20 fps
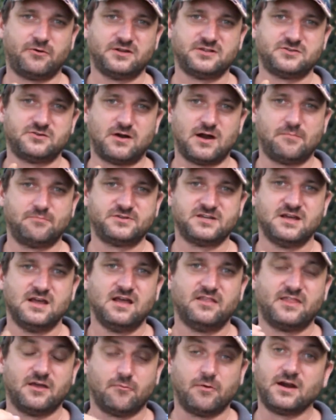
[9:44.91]
interrupt
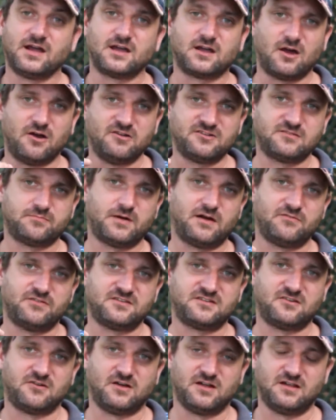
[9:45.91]
that when it goes above
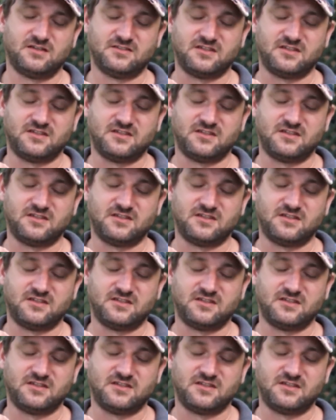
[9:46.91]
the,